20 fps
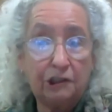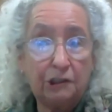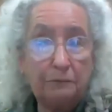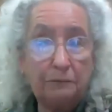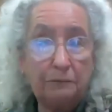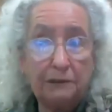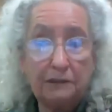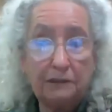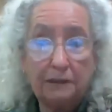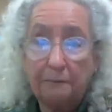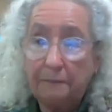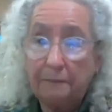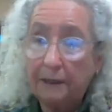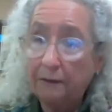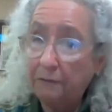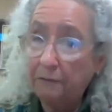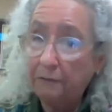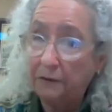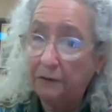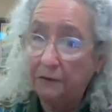Sheepshead Bay
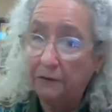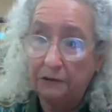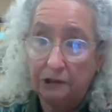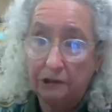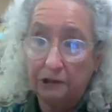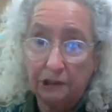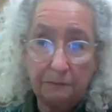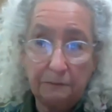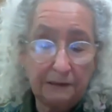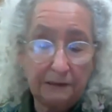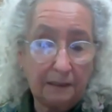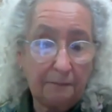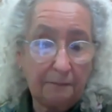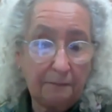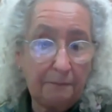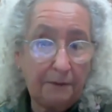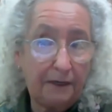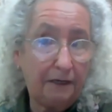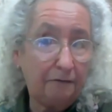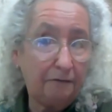Road in Sheepshead
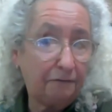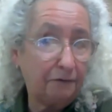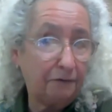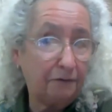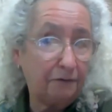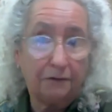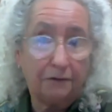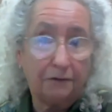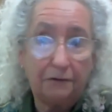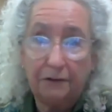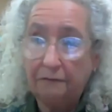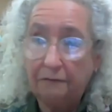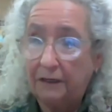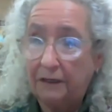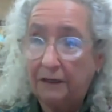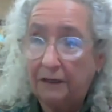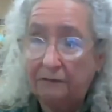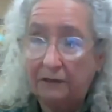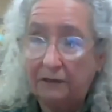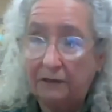Bay for
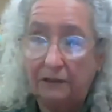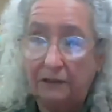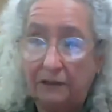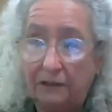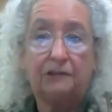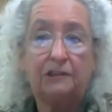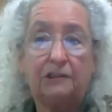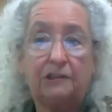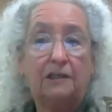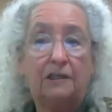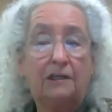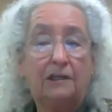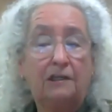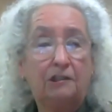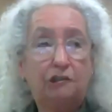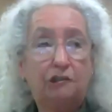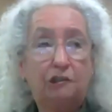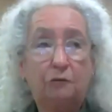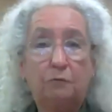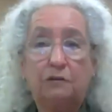35 years.
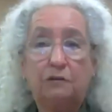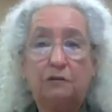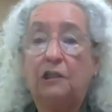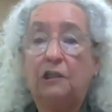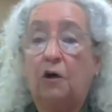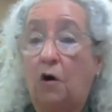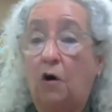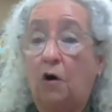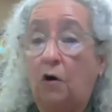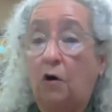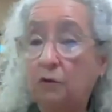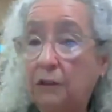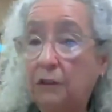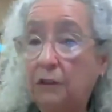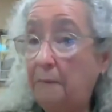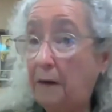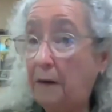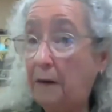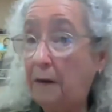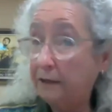She was the
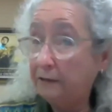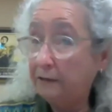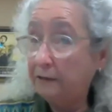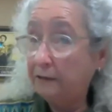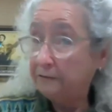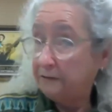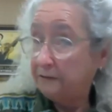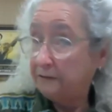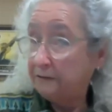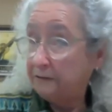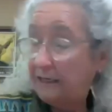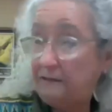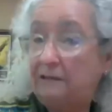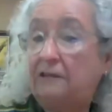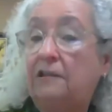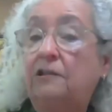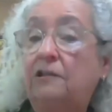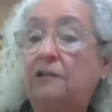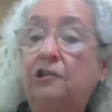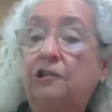only modern dance
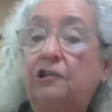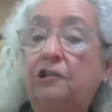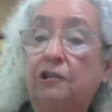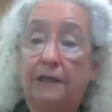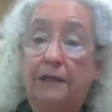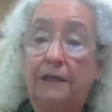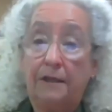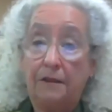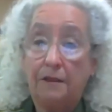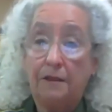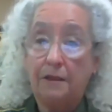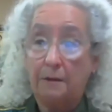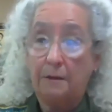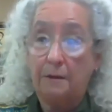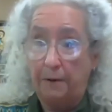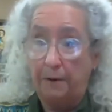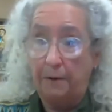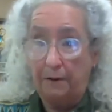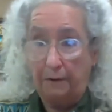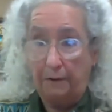teacher in the
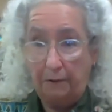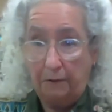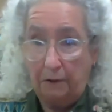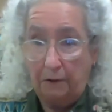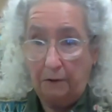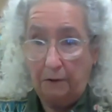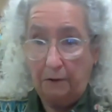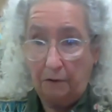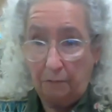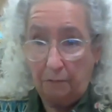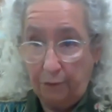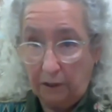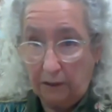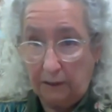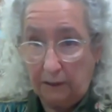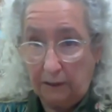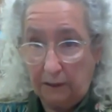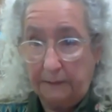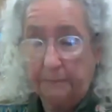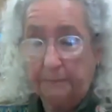borough of
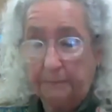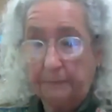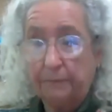Brooklyn.